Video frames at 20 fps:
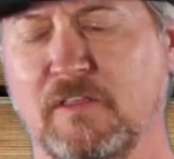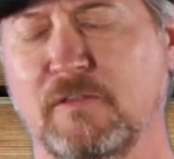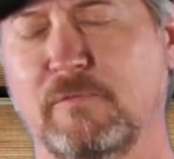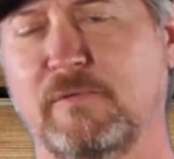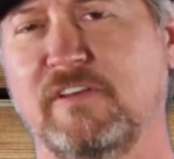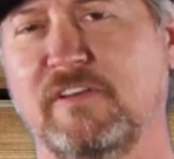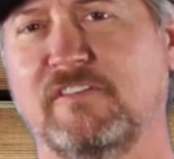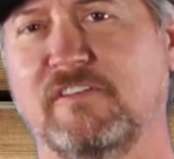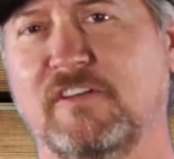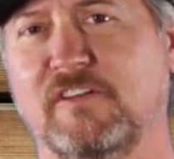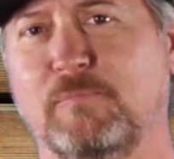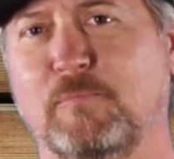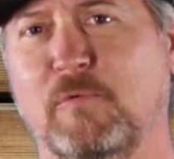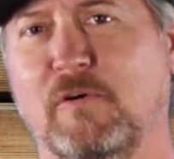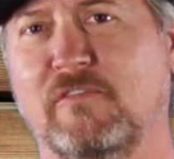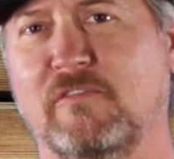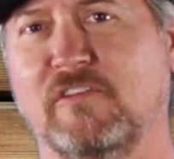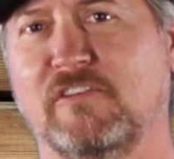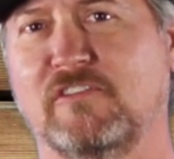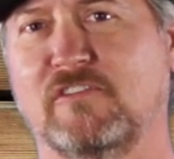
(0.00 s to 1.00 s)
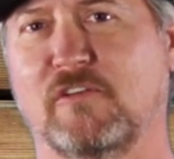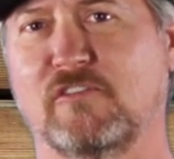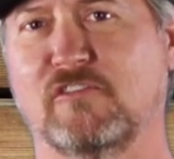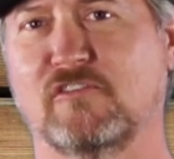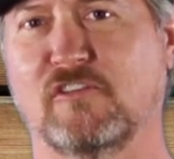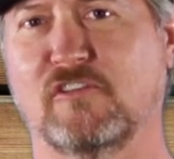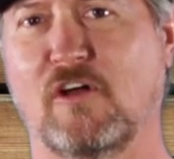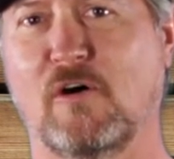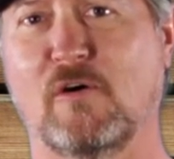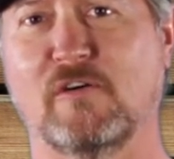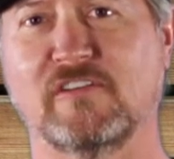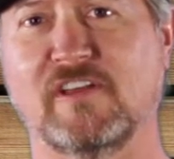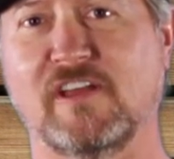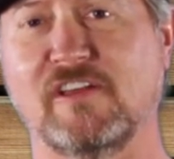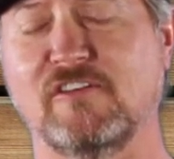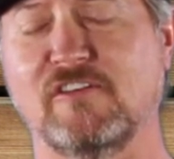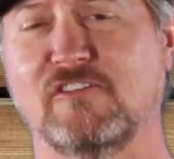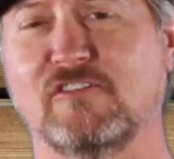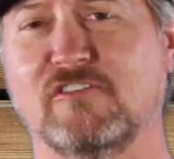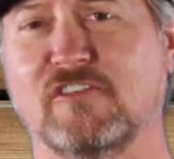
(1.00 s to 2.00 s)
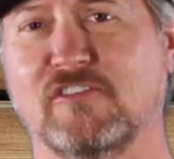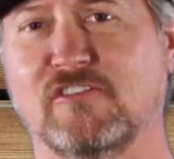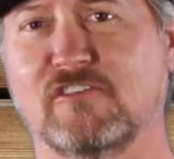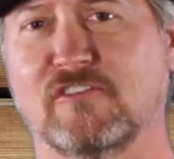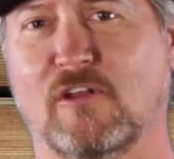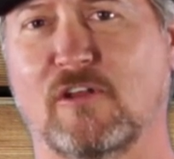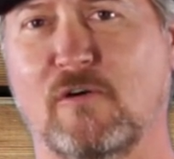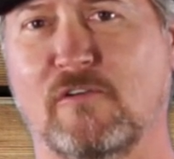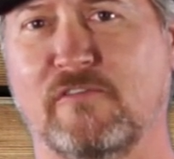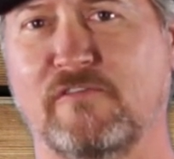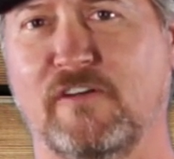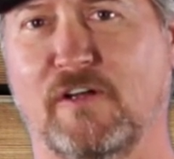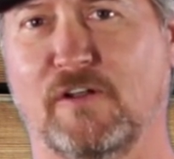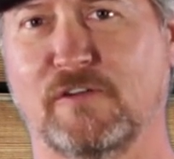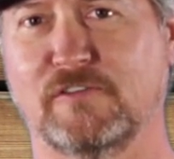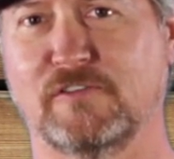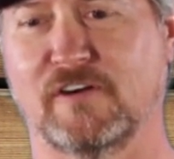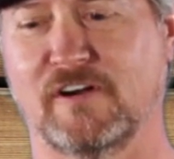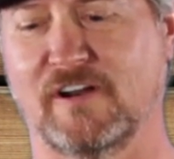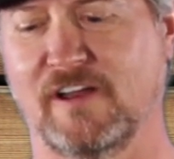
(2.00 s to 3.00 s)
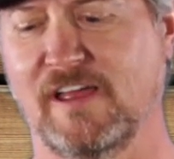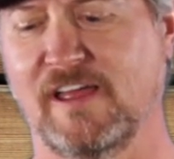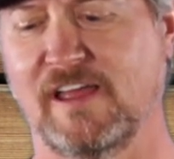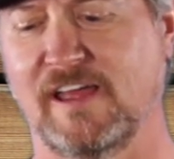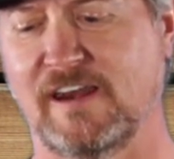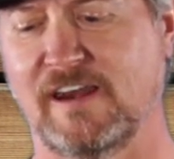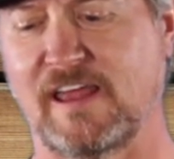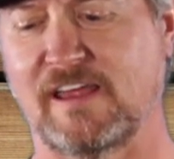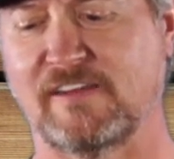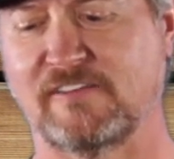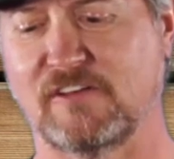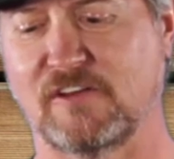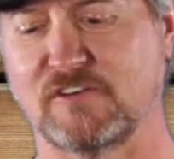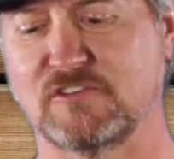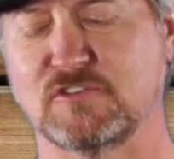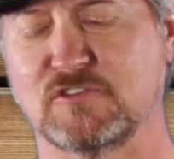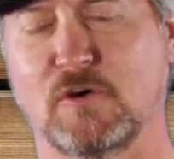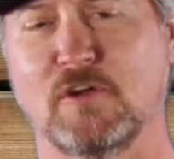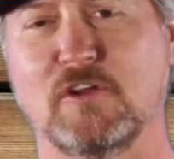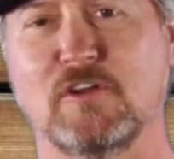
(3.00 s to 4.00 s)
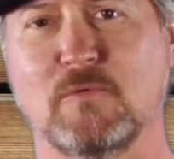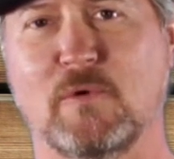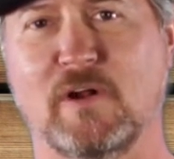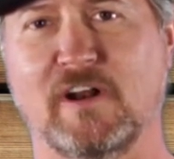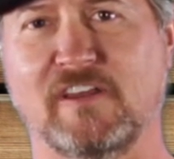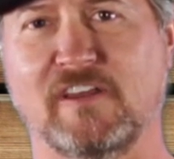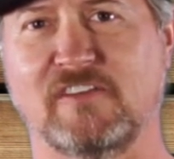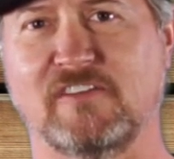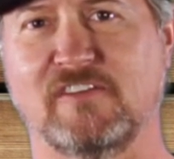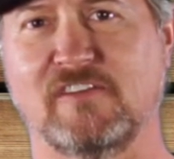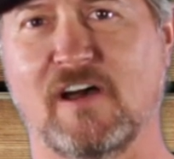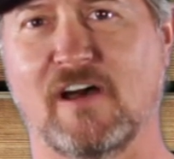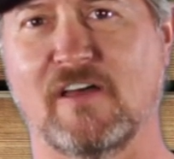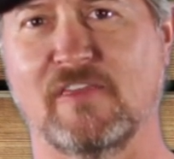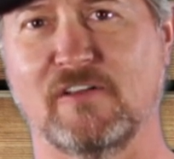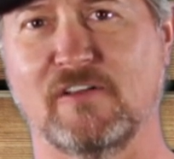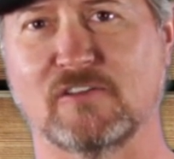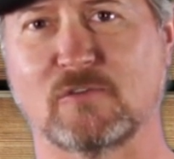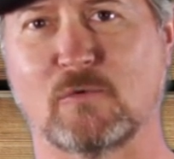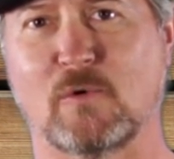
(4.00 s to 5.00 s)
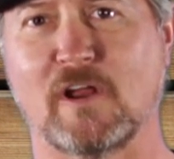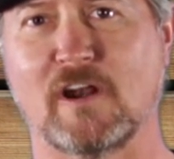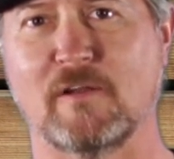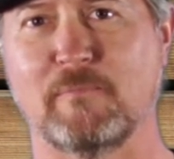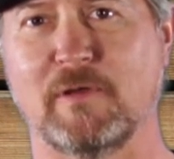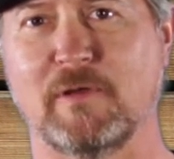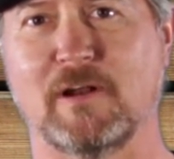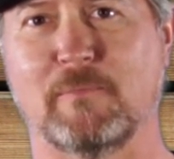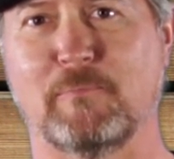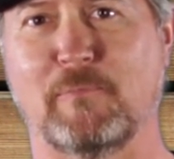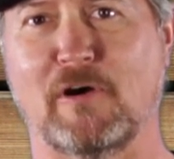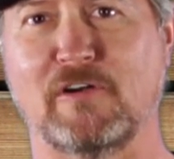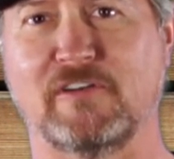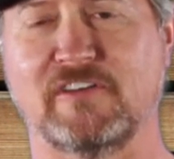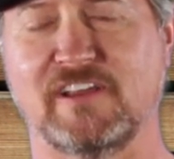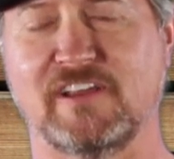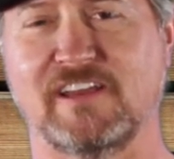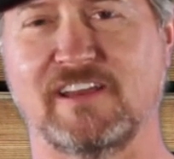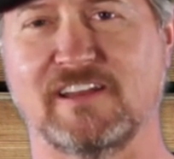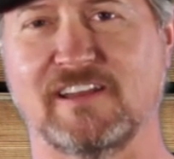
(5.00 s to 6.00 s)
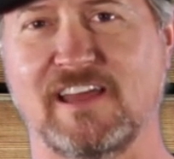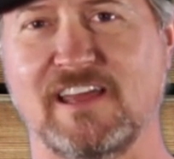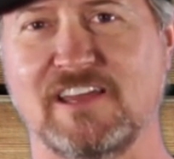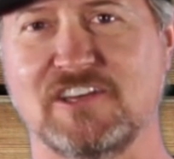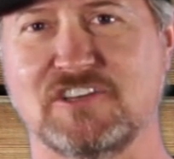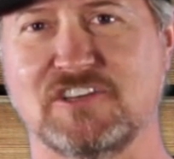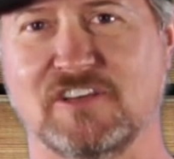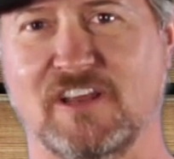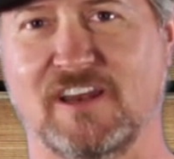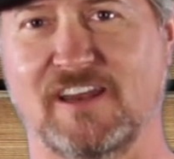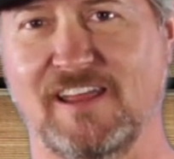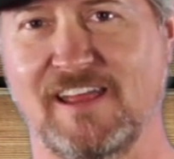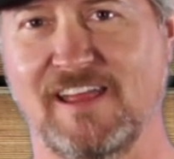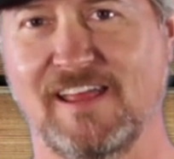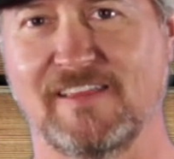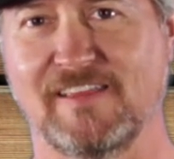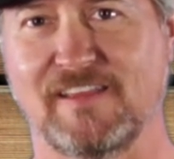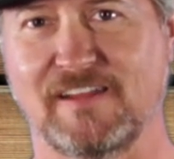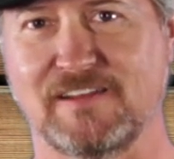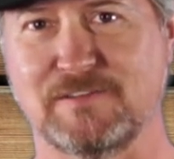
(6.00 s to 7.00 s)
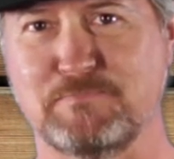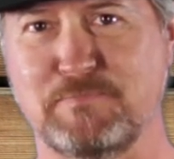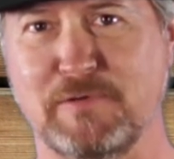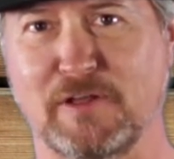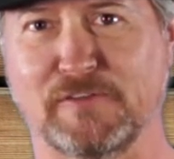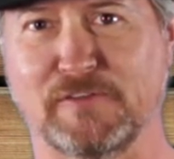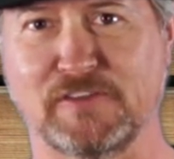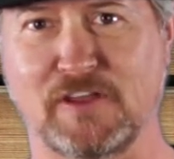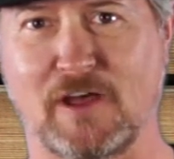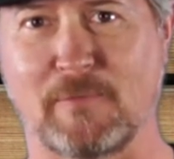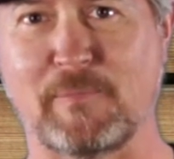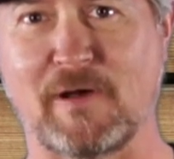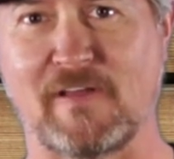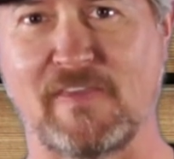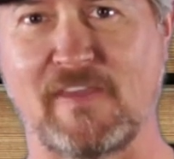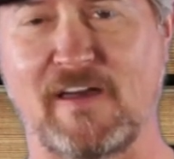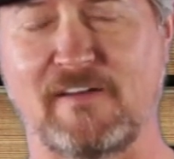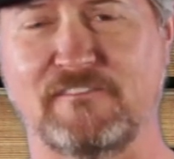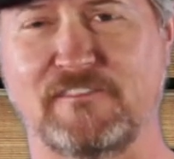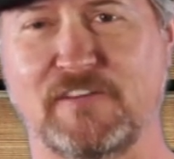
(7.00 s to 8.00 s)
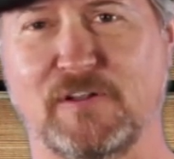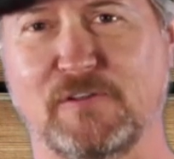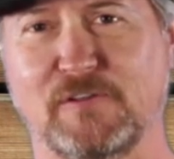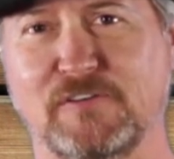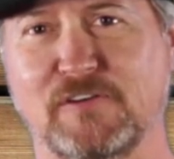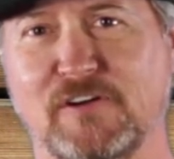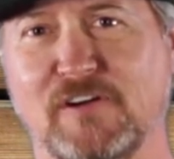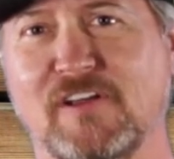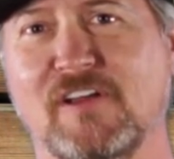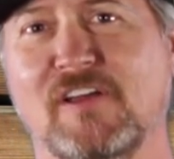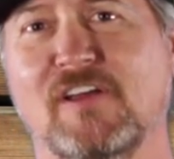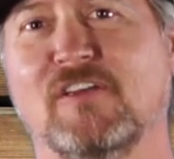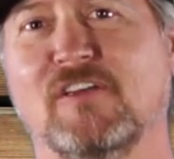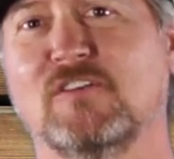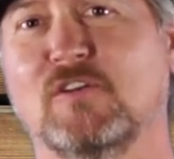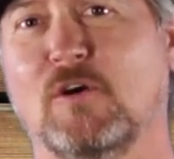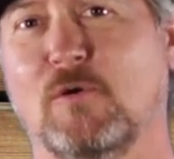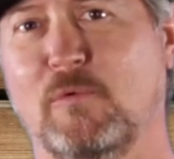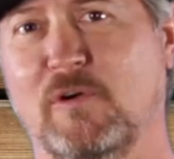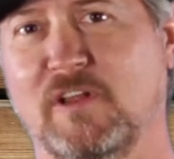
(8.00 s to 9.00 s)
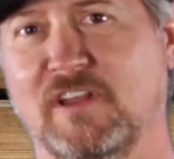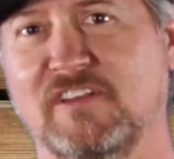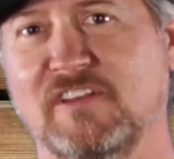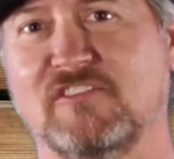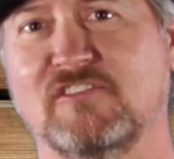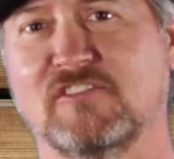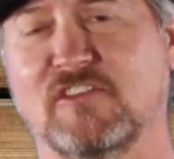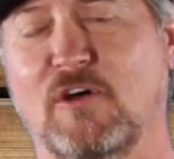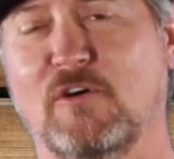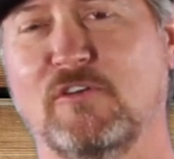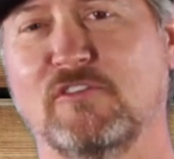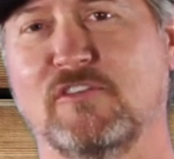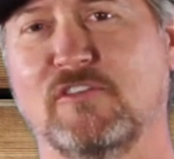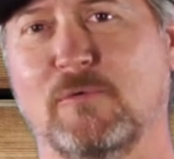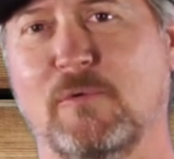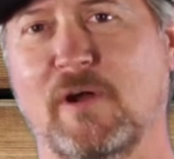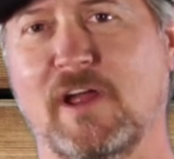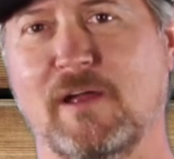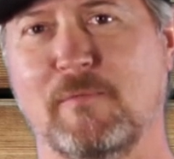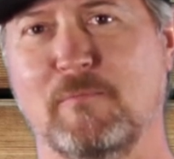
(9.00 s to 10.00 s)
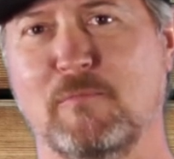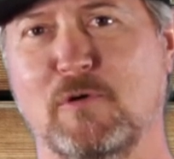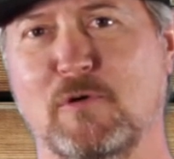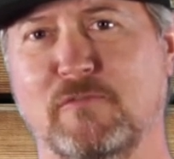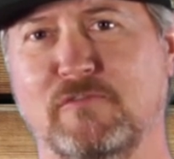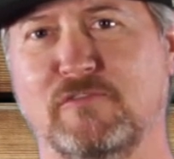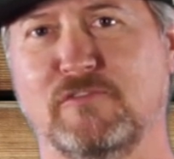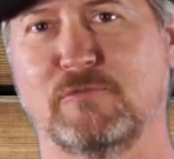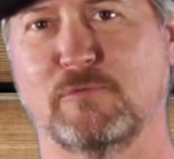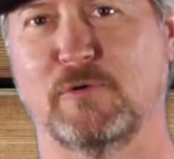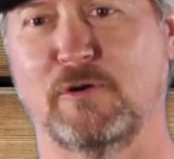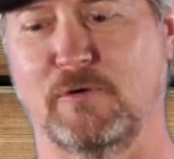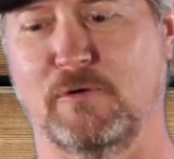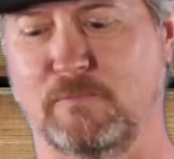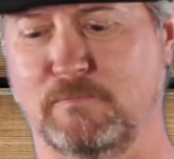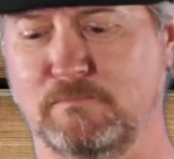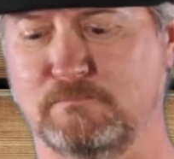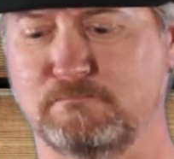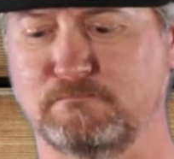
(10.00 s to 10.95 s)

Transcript: The reason it's moving so slow is I used a slow filter and as I'll show you when it's done there's quite a bit of particulation that's built up on that filter so it really slows the way it moves through.